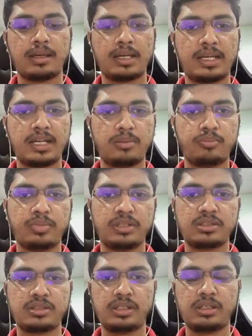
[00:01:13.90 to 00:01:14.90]
and
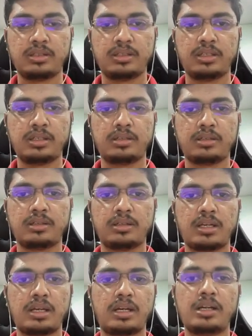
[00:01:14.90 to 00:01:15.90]
paste it here,
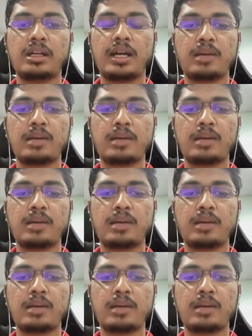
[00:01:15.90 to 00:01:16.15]
and